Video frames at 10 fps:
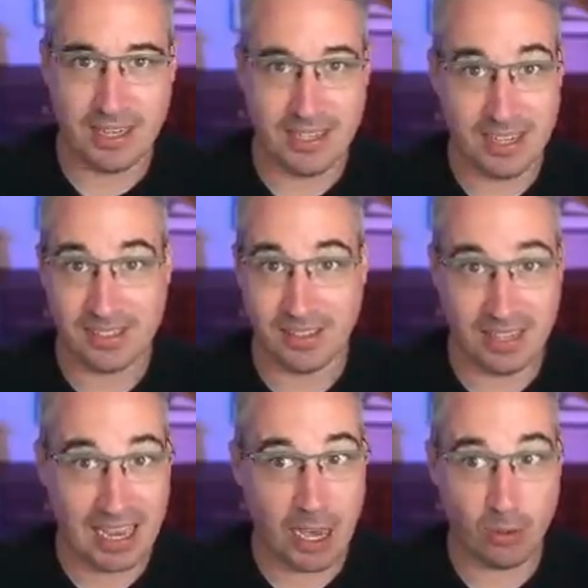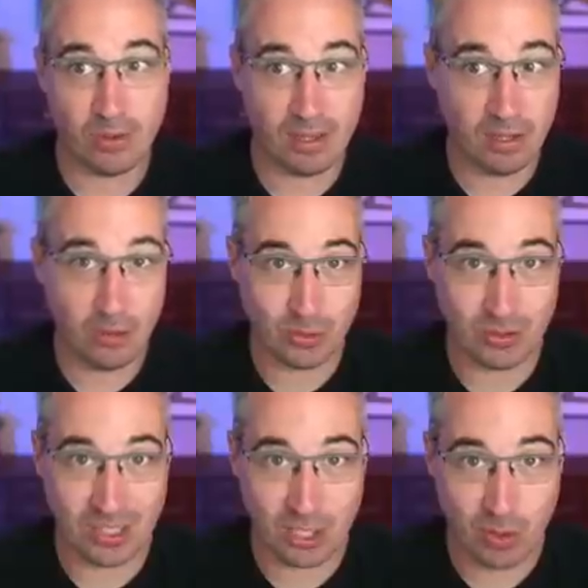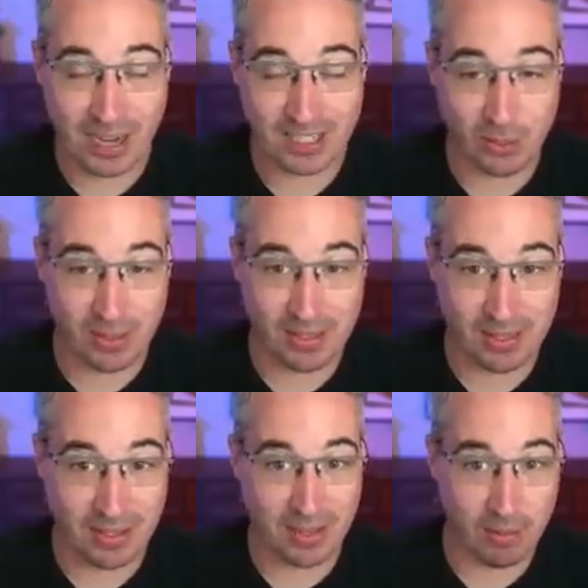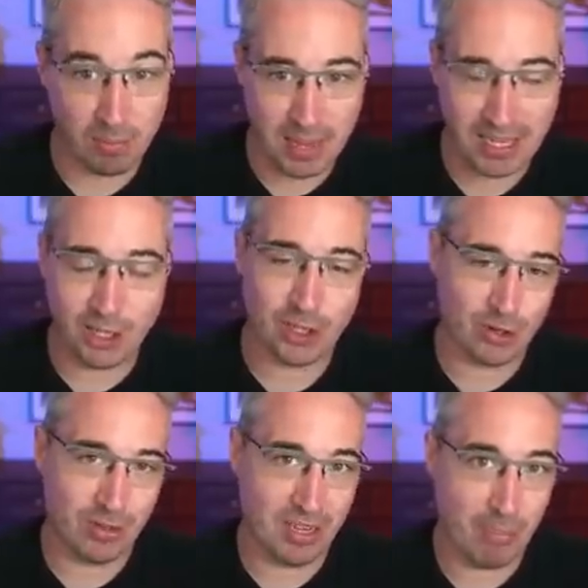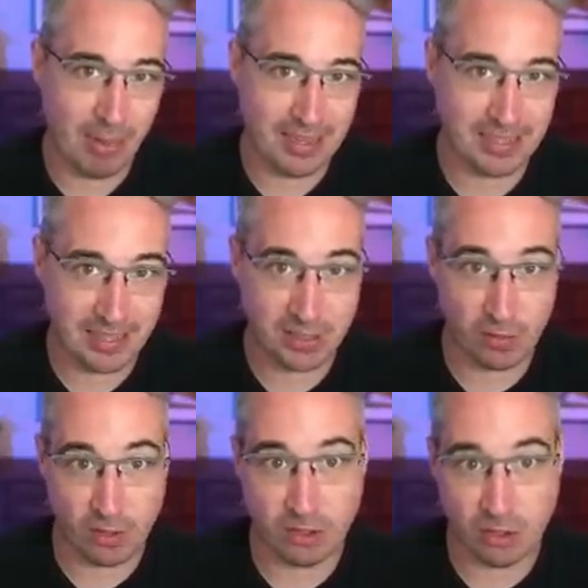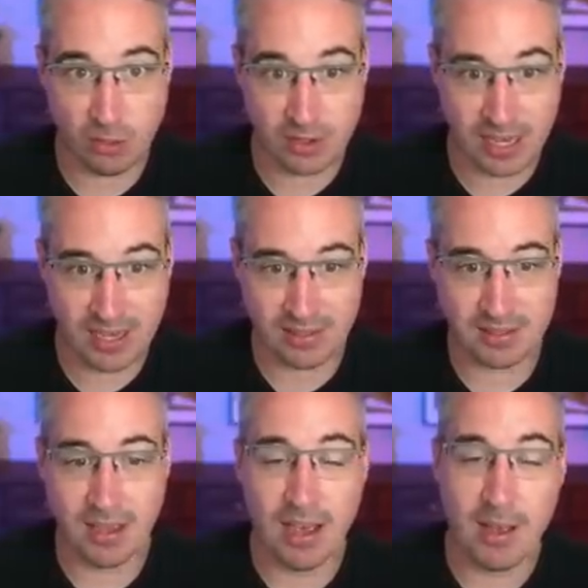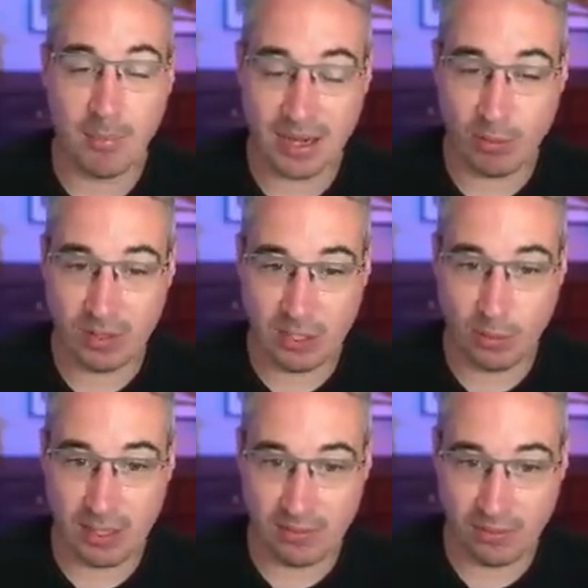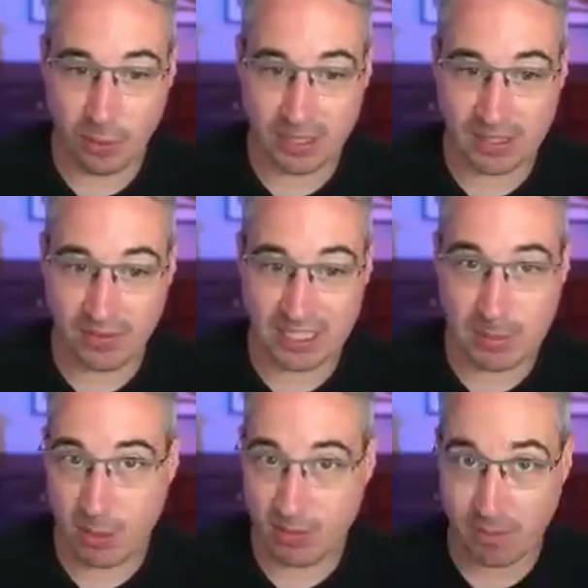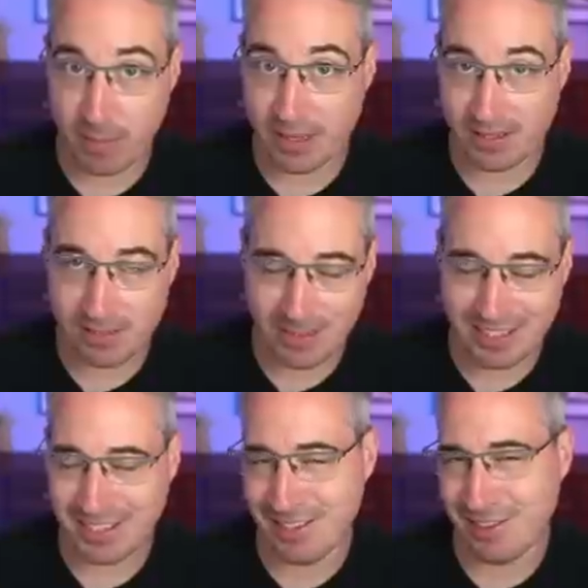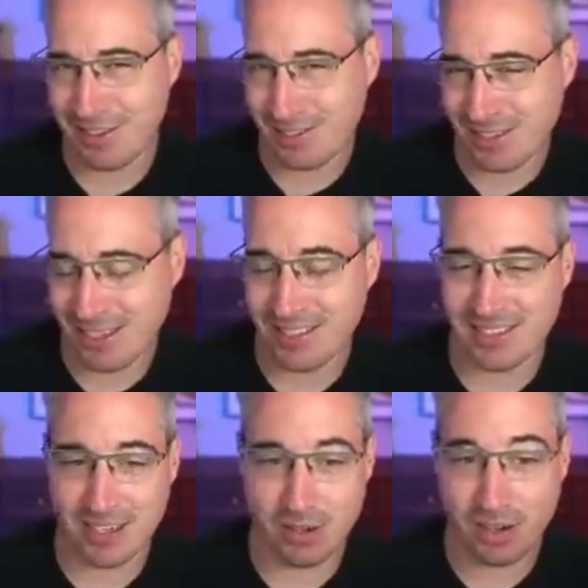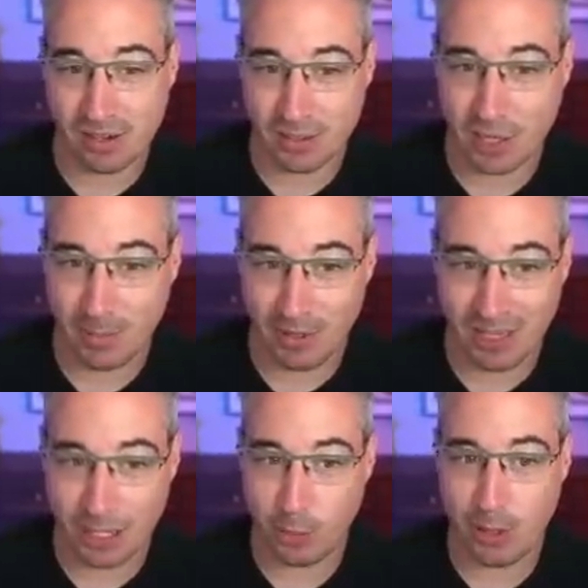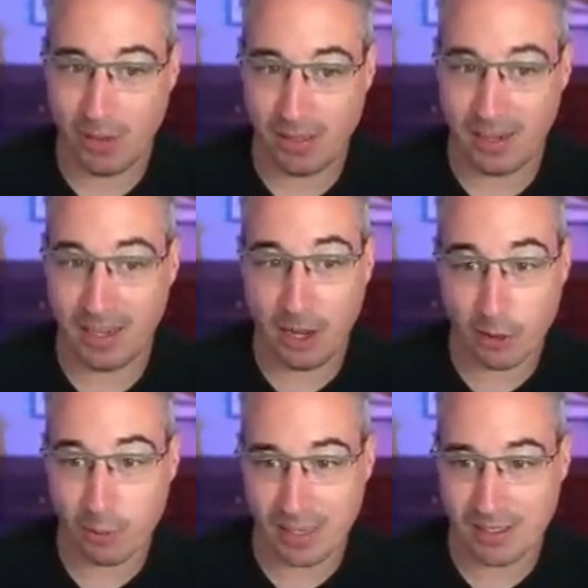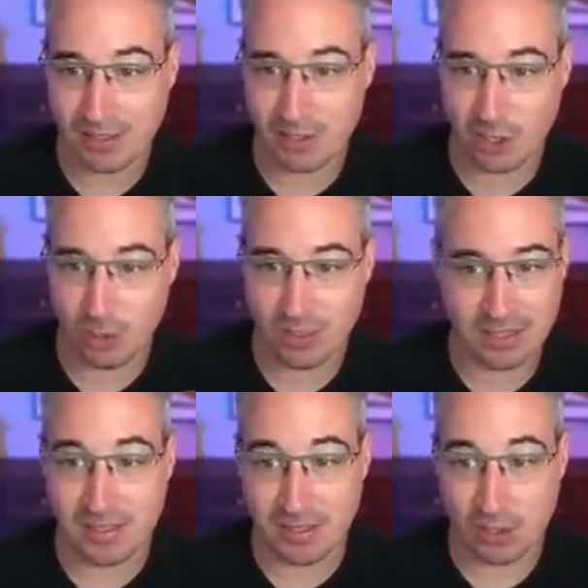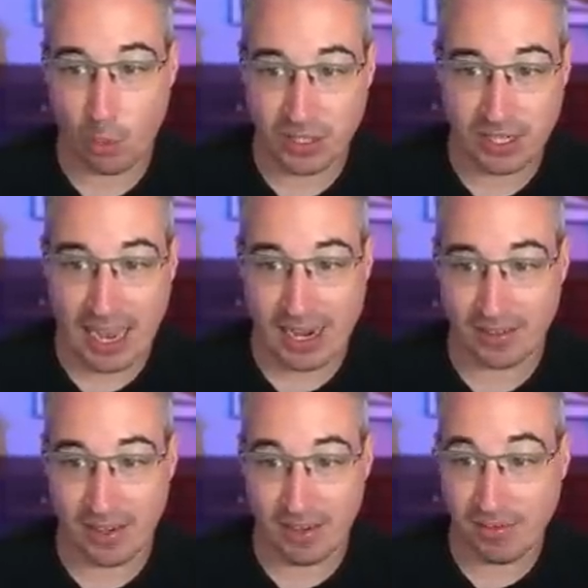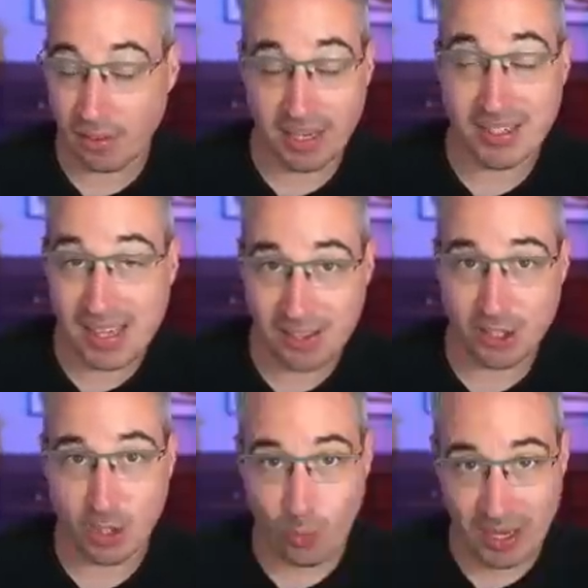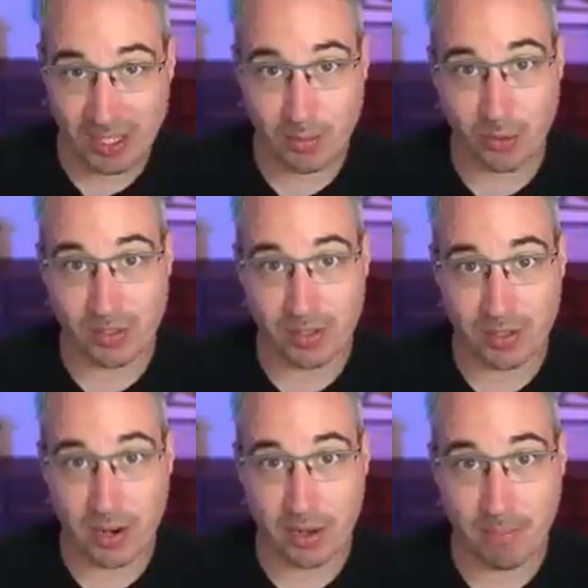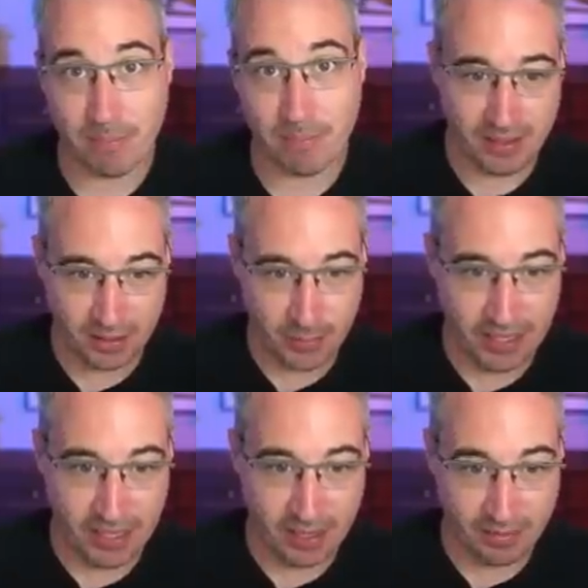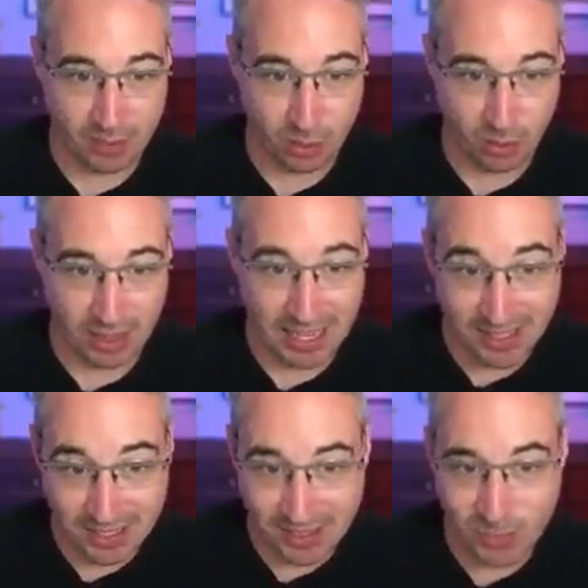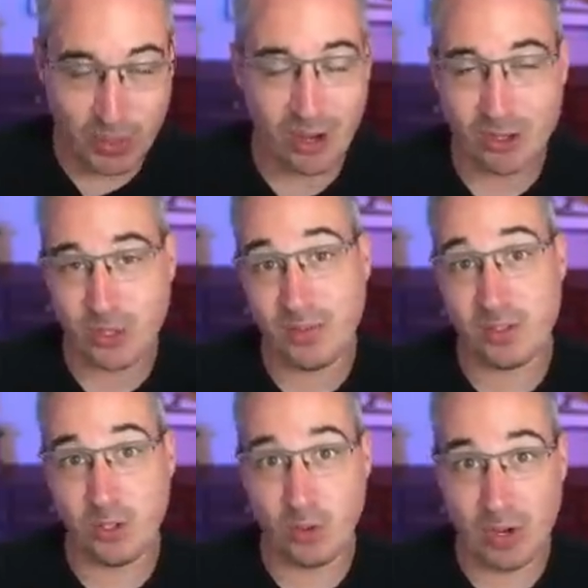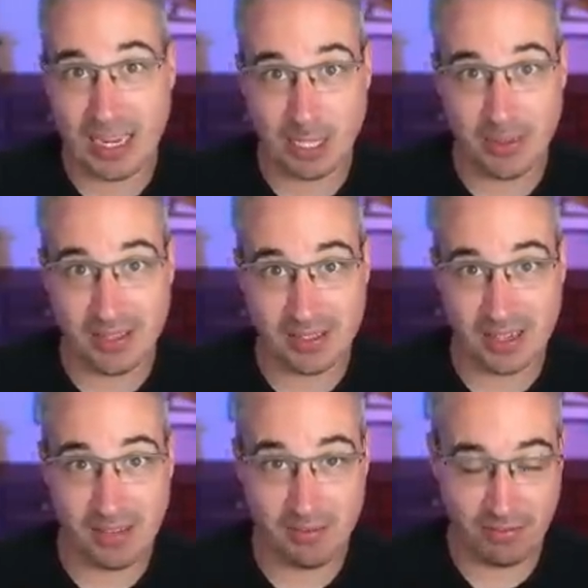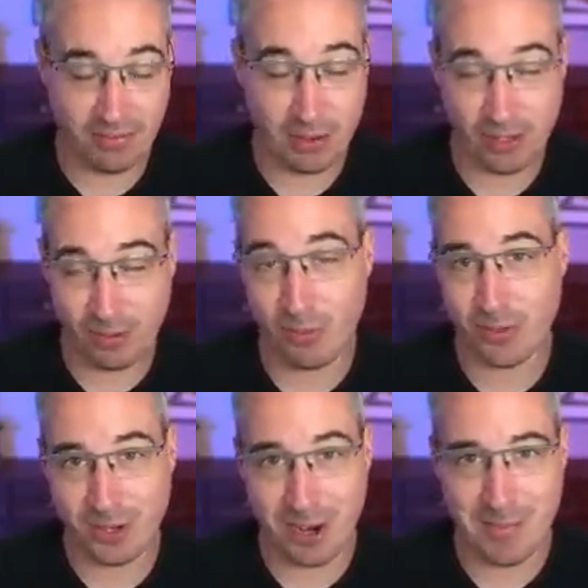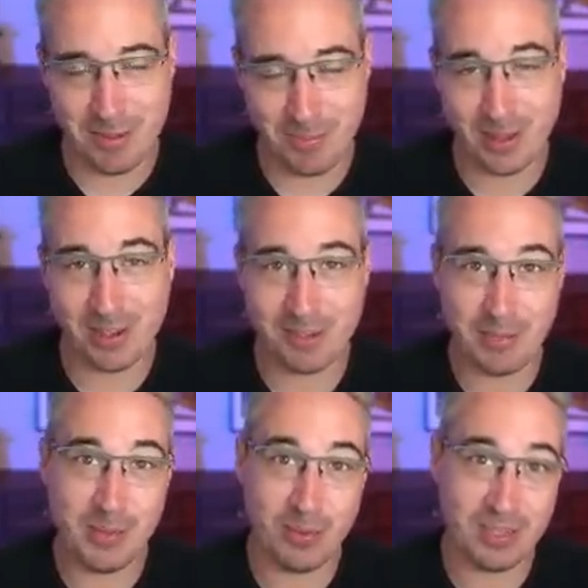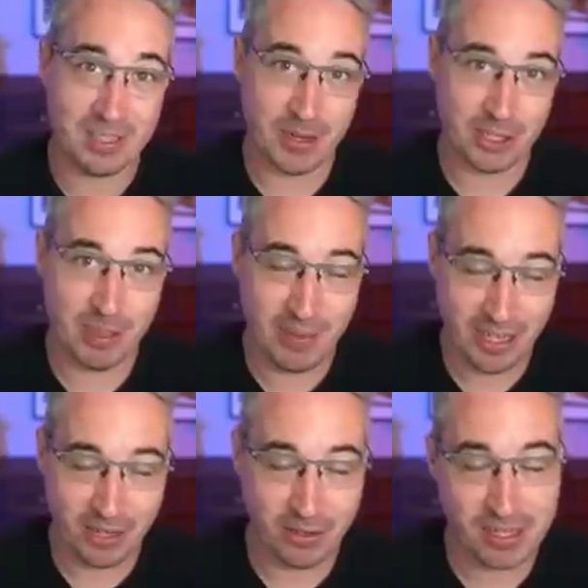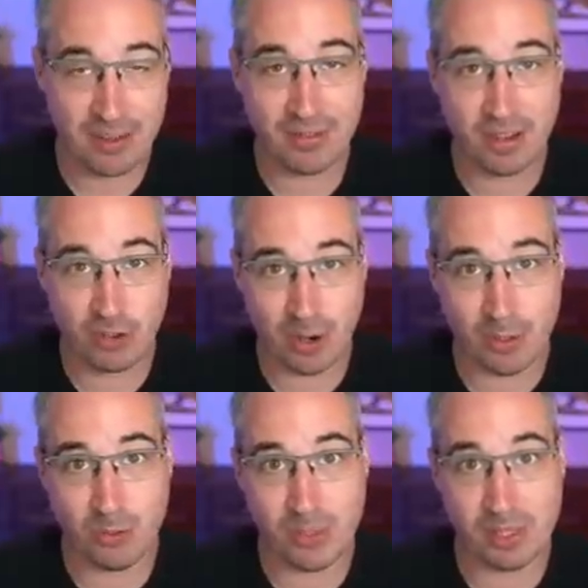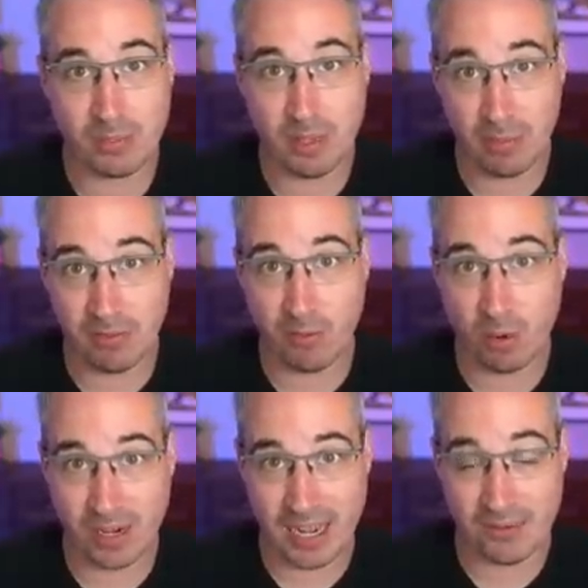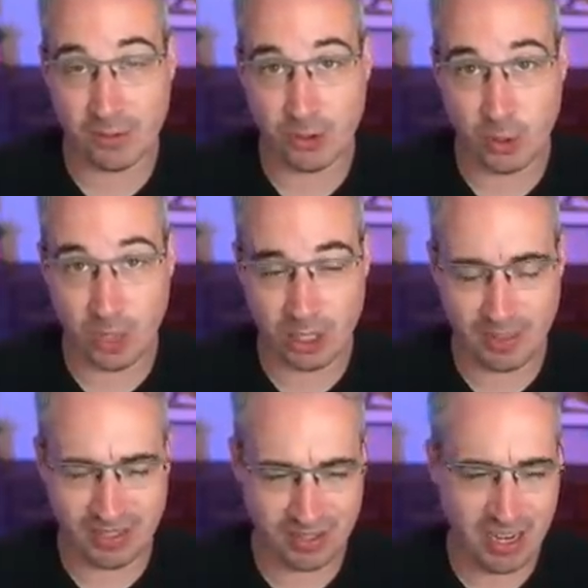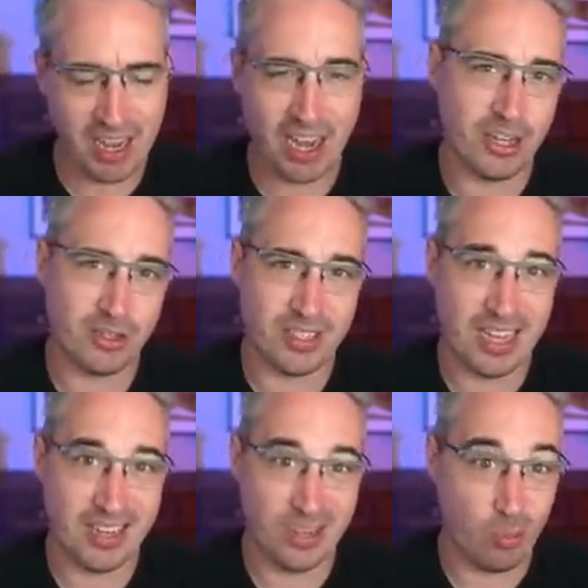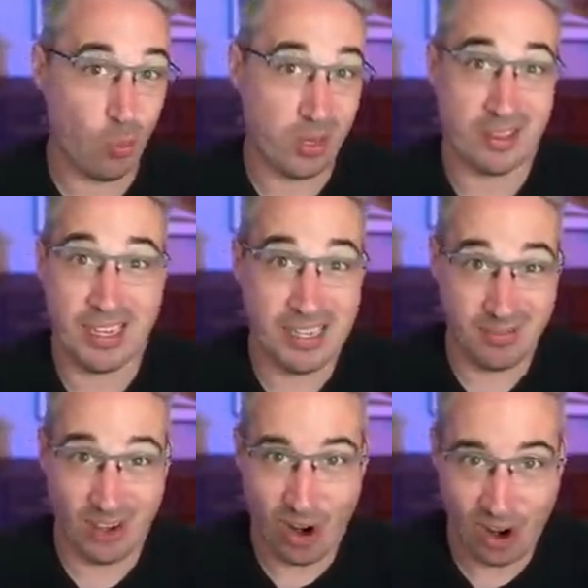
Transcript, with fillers: It takes on like how the user's interacting with it and making sure that it makes sense for your use case but I really do think focus visible for buttons makes a lot of sense, and a lot of the time you can get away with it in other places too, since it's going to act in very intelligent ways most of the time. And speaking of pseudo classes, we also have pseudo elements, and I've found out over time that a lot of people, especially beginners, have trouble with the before and after pseudo elements, understanding what they even